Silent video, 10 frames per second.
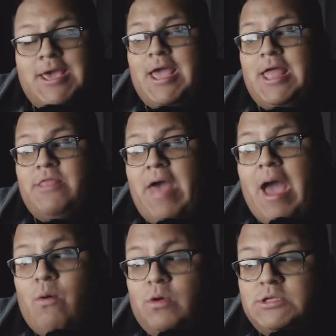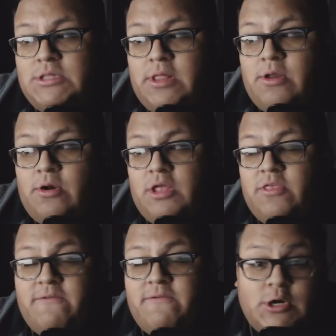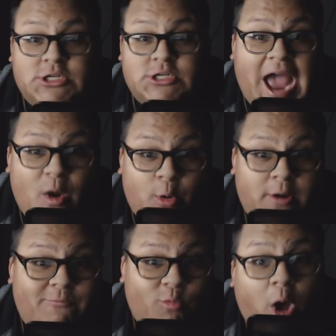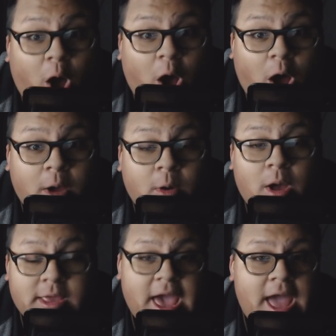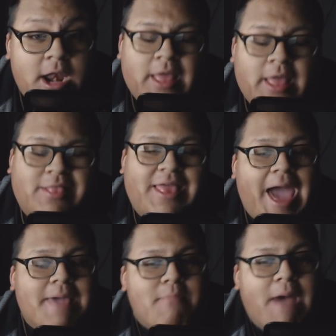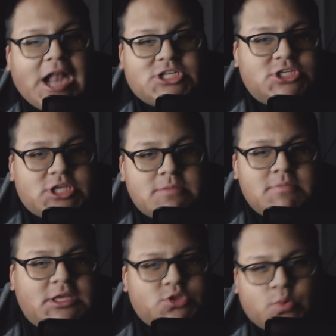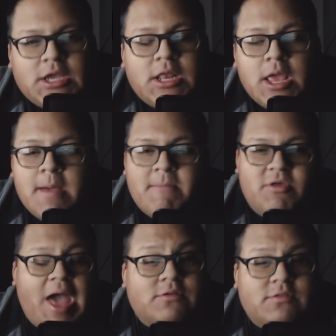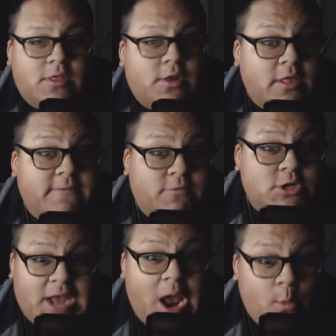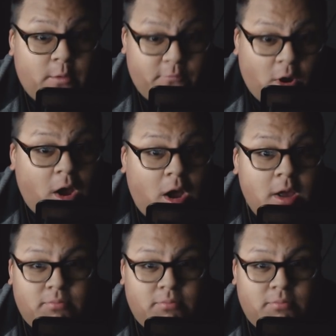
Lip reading: And that was literally the first hour of Raw. Again, they had matches in between, but that was literally the first hour of Raw.